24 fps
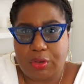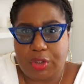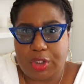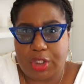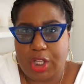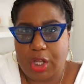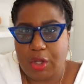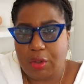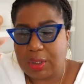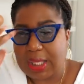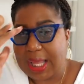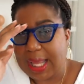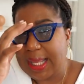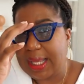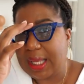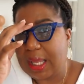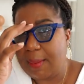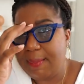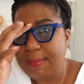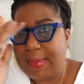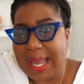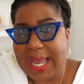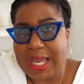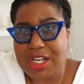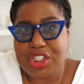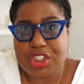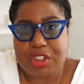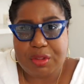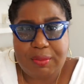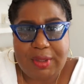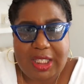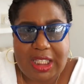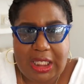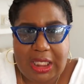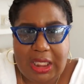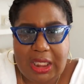You know, like imagine
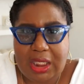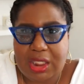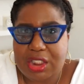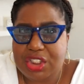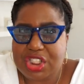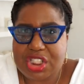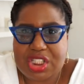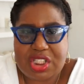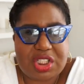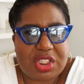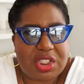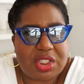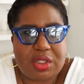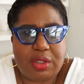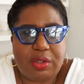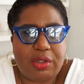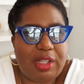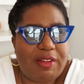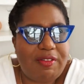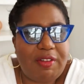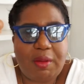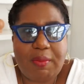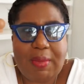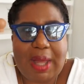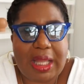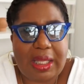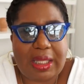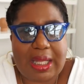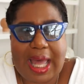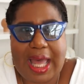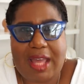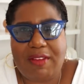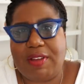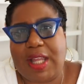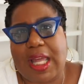me just living my life.